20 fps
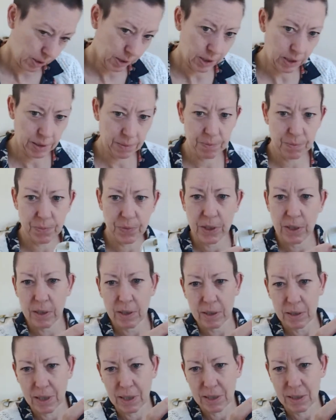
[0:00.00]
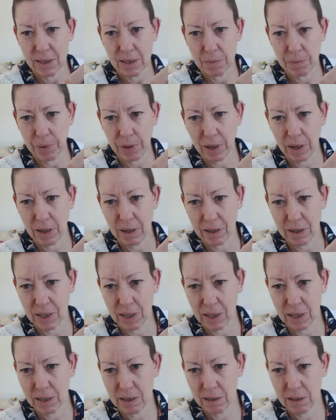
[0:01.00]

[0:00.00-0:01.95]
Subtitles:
Yeah. That's the plug.